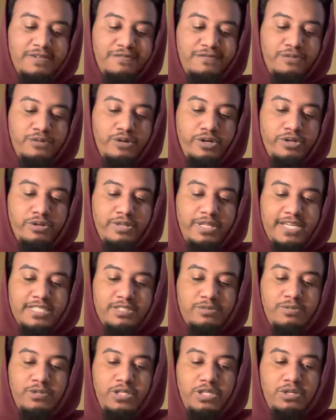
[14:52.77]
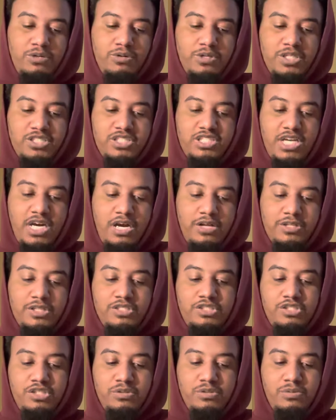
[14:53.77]
for you that's really going to
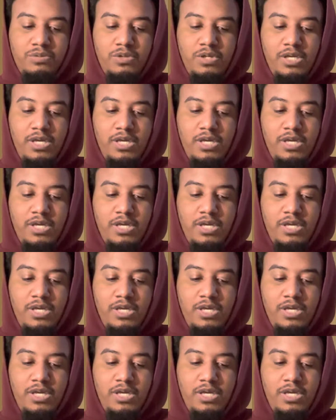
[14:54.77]
challenge you.